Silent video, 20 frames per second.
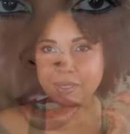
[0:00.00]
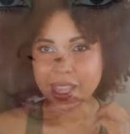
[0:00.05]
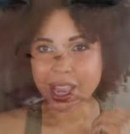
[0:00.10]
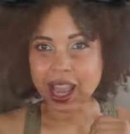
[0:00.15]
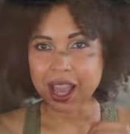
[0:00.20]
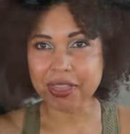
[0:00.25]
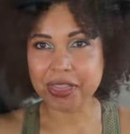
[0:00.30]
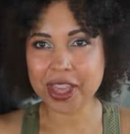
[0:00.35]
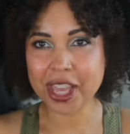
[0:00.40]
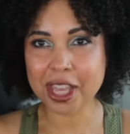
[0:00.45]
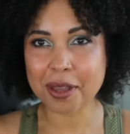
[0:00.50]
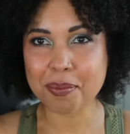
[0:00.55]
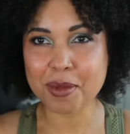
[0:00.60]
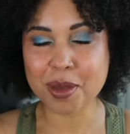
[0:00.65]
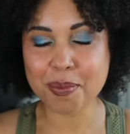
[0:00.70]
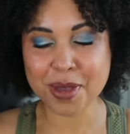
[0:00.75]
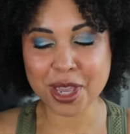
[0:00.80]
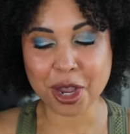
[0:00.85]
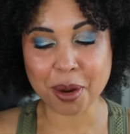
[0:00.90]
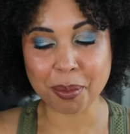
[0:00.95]
I think
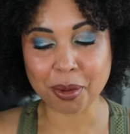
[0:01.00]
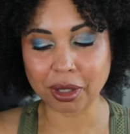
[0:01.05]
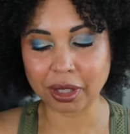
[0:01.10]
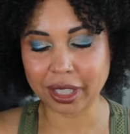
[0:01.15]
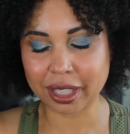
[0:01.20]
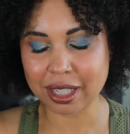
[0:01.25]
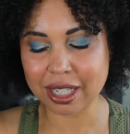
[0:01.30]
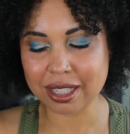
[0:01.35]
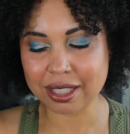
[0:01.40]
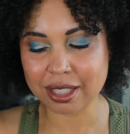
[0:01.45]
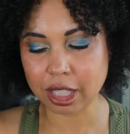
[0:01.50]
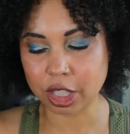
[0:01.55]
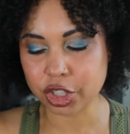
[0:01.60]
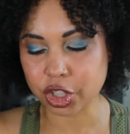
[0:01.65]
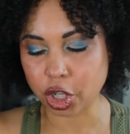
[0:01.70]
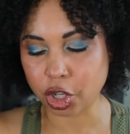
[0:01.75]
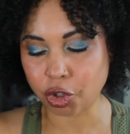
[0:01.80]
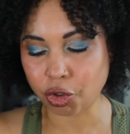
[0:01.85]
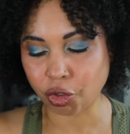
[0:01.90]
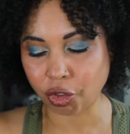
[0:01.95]
Meet Me in Berlin is such
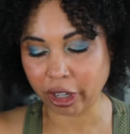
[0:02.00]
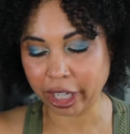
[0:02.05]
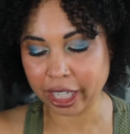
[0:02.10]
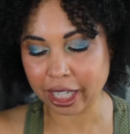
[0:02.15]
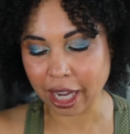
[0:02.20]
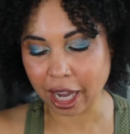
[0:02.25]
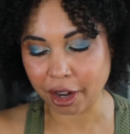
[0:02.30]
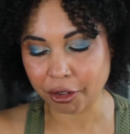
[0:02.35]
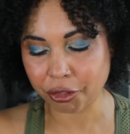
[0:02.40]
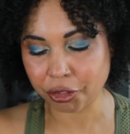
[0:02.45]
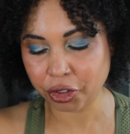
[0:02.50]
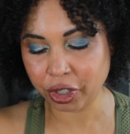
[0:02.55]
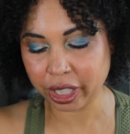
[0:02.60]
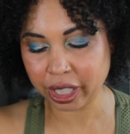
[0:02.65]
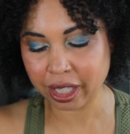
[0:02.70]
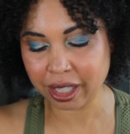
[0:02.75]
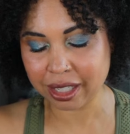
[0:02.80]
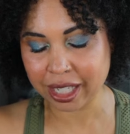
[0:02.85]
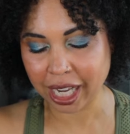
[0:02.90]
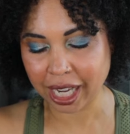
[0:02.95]
a great
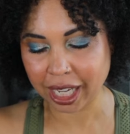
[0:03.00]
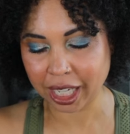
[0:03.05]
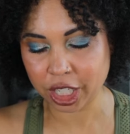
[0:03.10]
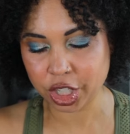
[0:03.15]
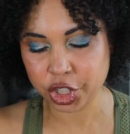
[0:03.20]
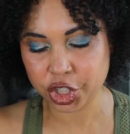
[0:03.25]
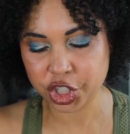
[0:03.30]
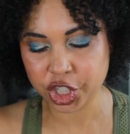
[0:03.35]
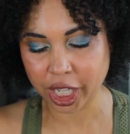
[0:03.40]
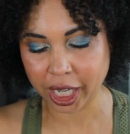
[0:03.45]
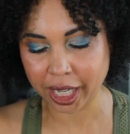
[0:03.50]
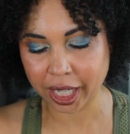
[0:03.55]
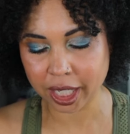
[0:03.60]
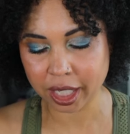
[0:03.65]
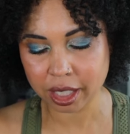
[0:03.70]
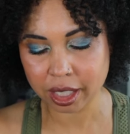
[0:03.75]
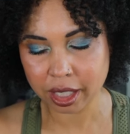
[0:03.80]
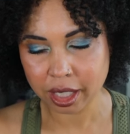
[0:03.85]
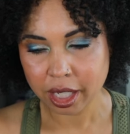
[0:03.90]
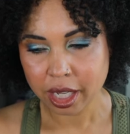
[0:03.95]
everyday
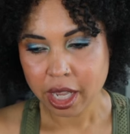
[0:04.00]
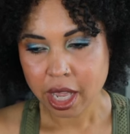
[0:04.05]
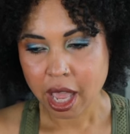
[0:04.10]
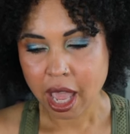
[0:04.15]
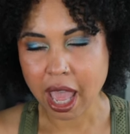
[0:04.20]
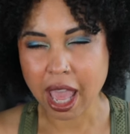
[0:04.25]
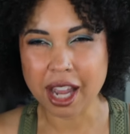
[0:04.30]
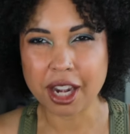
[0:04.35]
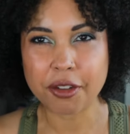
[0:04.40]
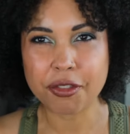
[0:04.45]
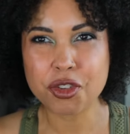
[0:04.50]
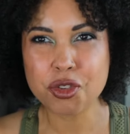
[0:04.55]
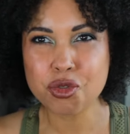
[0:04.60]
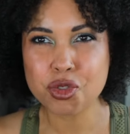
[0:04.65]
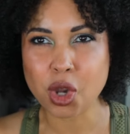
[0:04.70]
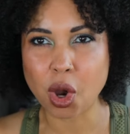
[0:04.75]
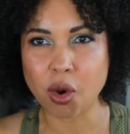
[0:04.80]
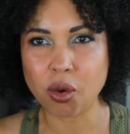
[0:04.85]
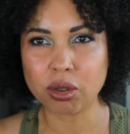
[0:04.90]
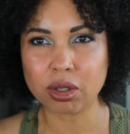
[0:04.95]
shade. And if you
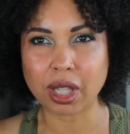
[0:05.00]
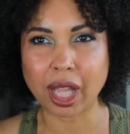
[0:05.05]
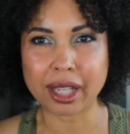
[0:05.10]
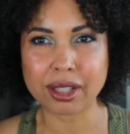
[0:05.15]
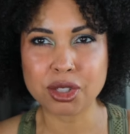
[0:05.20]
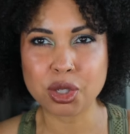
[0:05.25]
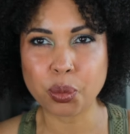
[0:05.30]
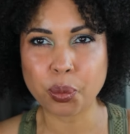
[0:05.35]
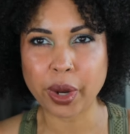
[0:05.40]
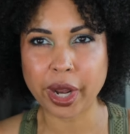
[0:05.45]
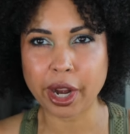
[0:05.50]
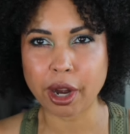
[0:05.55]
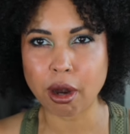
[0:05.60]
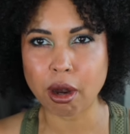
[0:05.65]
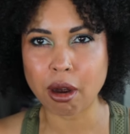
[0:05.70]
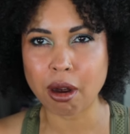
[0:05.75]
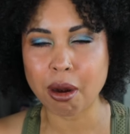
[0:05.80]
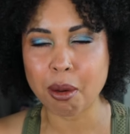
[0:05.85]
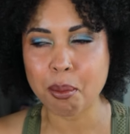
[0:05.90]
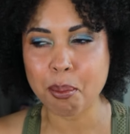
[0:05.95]
don't like to
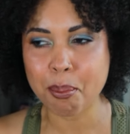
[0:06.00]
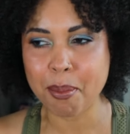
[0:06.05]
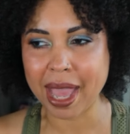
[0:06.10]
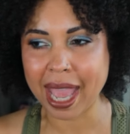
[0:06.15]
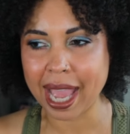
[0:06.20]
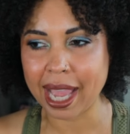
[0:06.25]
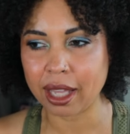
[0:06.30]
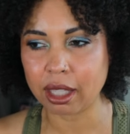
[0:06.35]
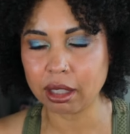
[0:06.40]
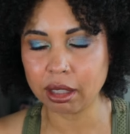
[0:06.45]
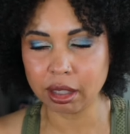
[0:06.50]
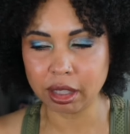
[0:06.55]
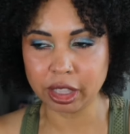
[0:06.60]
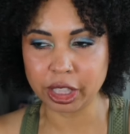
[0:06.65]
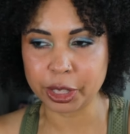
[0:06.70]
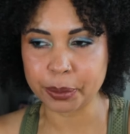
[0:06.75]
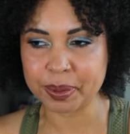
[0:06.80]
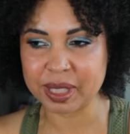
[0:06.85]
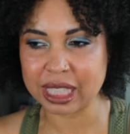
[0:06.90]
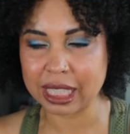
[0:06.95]
wear matte
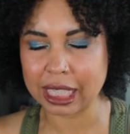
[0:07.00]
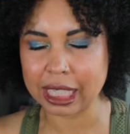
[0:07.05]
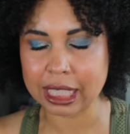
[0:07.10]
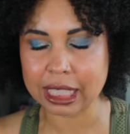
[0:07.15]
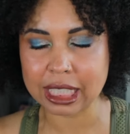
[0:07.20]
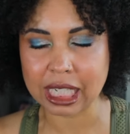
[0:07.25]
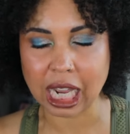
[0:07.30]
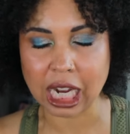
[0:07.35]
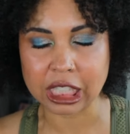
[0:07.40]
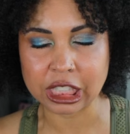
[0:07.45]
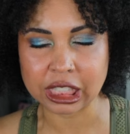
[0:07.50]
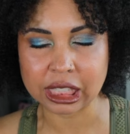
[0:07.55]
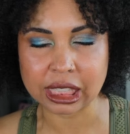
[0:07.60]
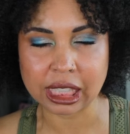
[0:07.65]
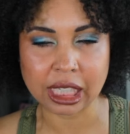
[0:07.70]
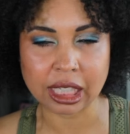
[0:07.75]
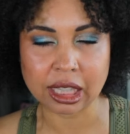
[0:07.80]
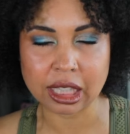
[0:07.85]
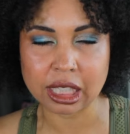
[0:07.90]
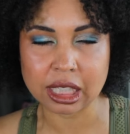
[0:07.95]
lipsticks, I just
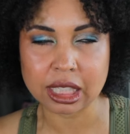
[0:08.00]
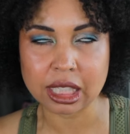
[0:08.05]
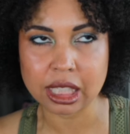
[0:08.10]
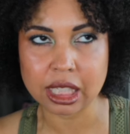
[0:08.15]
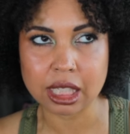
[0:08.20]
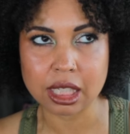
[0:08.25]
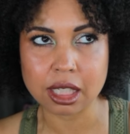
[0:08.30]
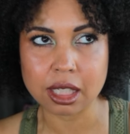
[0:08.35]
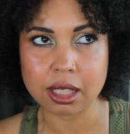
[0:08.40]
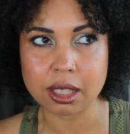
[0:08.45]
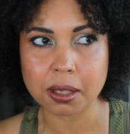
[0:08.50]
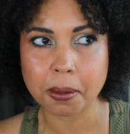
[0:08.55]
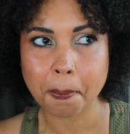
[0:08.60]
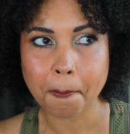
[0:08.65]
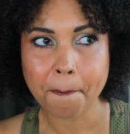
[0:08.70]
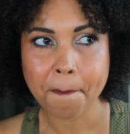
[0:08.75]
think this is